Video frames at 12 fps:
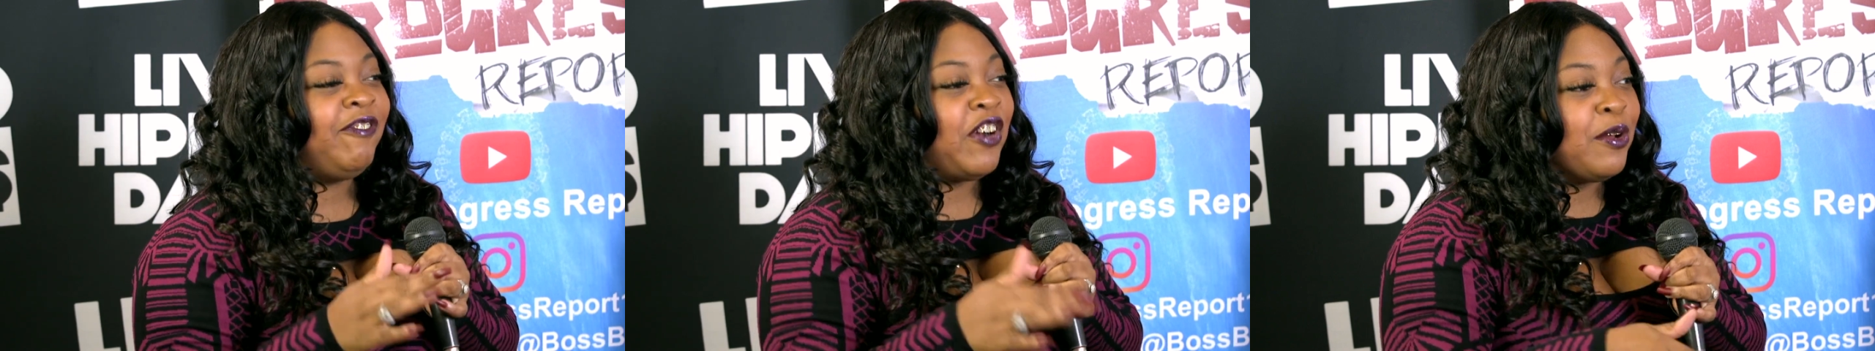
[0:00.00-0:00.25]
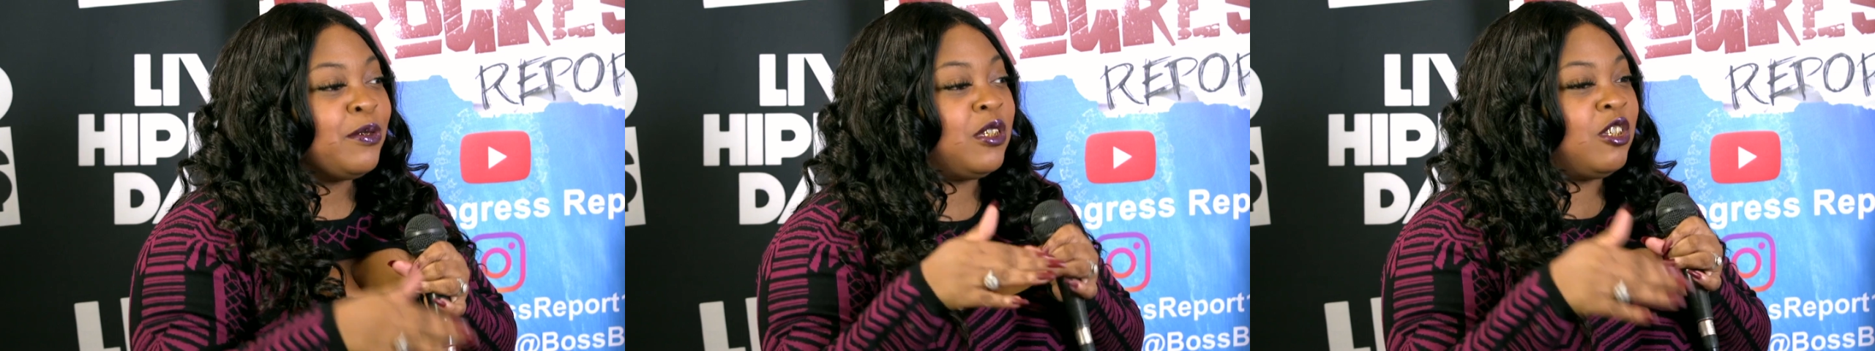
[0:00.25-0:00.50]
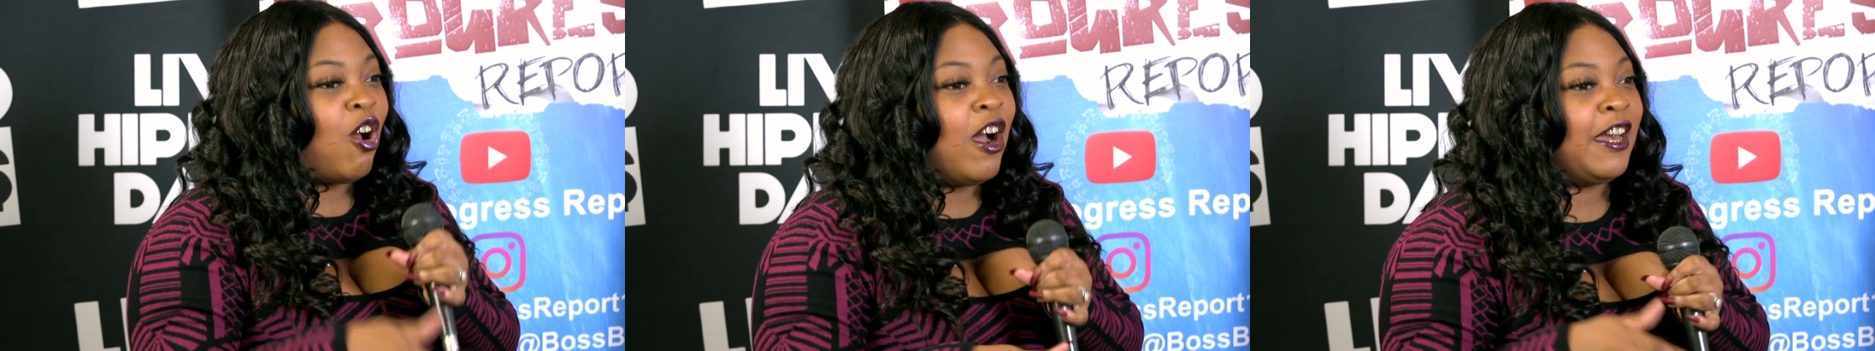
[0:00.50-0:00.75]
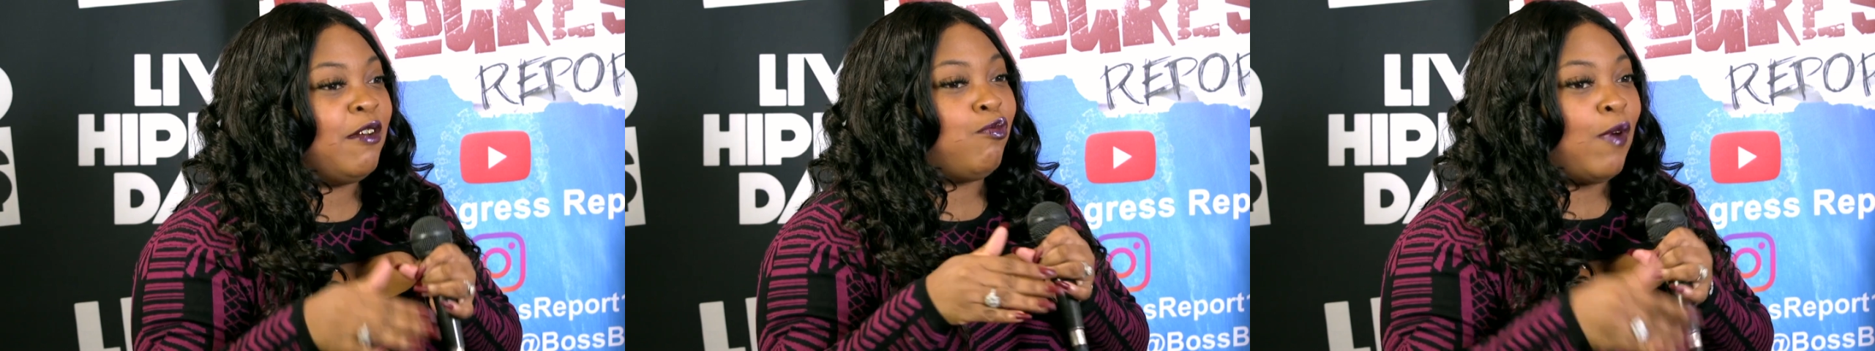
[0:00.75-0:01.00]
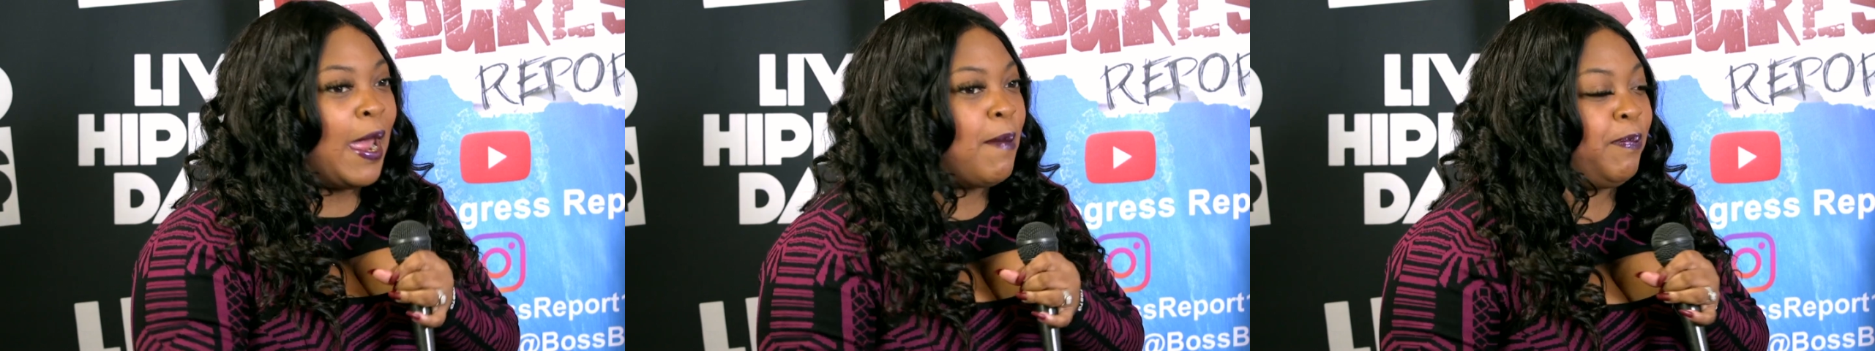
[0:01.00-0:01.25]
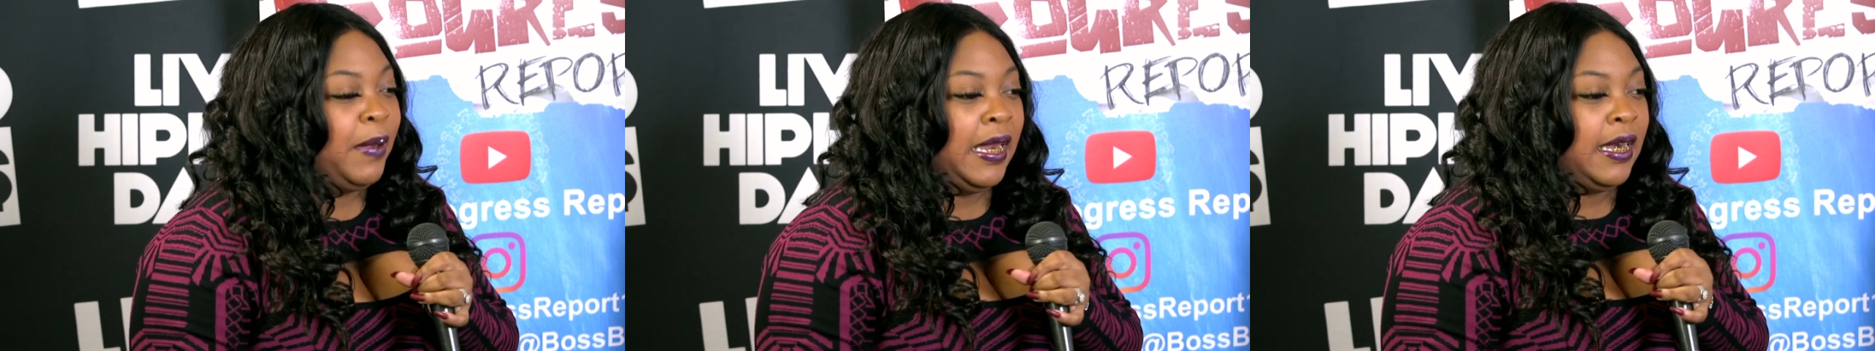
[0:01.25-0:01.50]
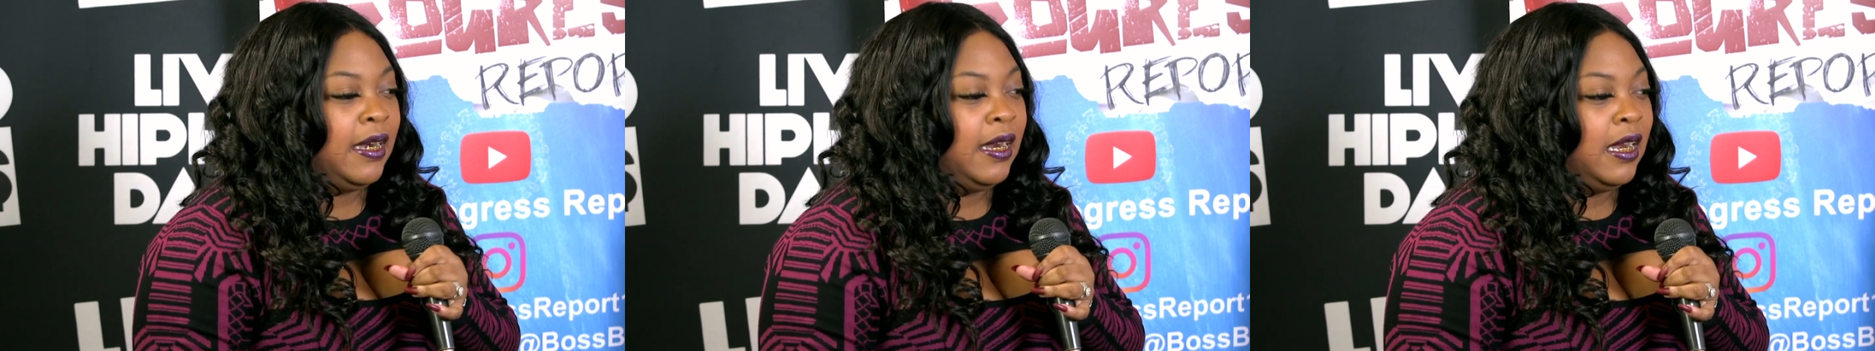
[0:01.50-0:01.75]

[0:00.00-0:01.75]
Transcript: first started rapping